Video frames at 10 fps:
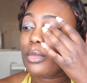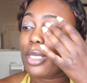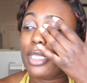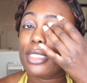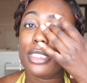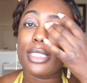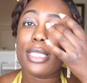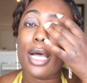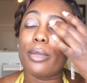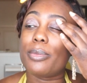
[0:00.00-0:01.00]
This
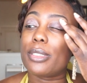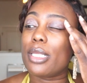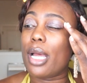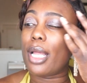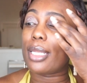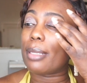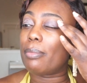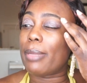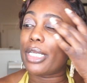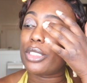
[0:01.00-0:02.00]
just helps
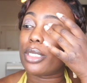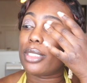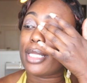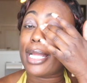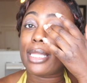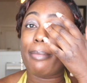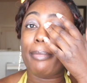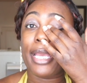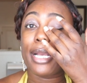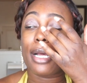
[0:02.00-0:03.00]
make sure that the
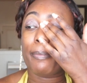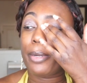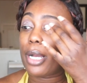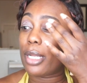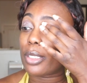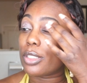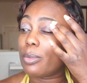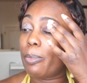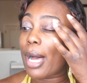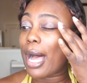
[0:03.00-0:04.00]
makeup
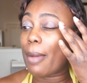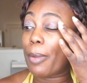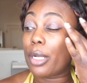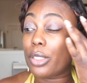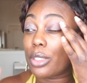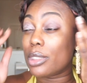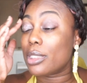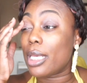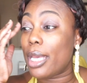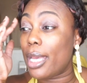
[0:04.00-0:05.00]
colors pop on your
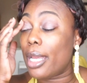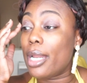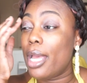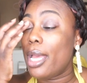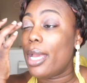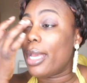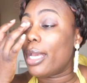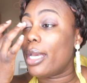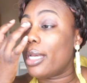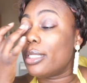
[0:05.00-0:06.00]
skin.
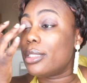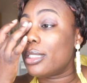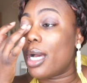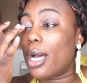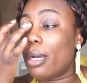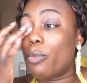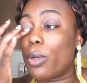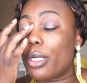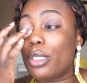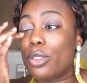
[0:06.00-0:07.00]
And
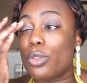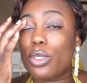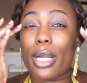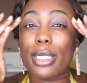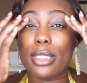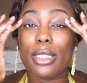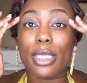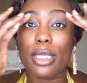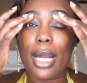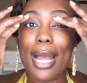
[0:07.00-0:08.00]
we're going to use our
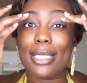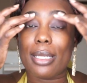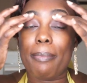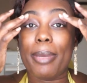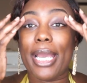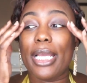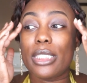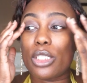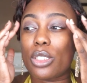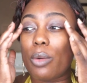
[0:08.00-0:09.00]
concealer as a
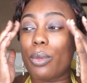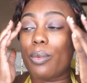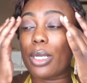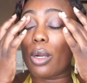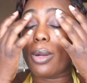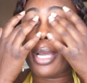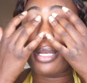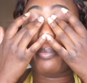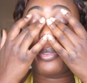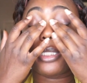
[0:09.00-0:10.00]
base. So we want to go
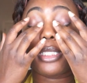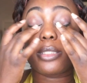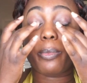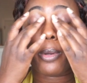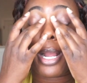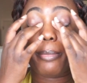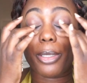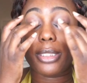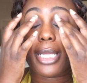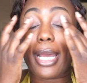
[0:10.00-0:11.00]
ahead and put this
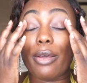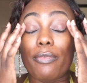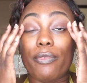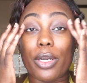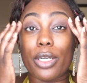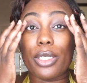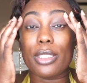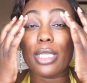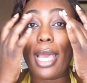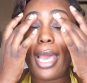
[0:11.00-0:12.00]
primer down
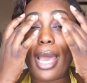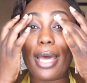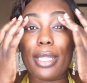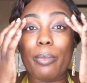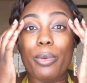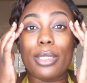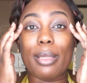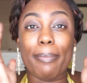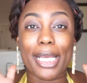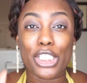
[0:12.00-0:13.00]
first and then put
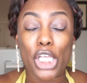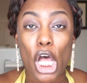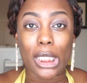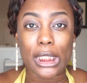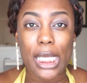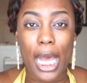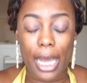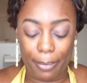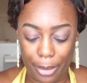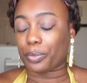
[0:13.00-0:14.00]
the base on top.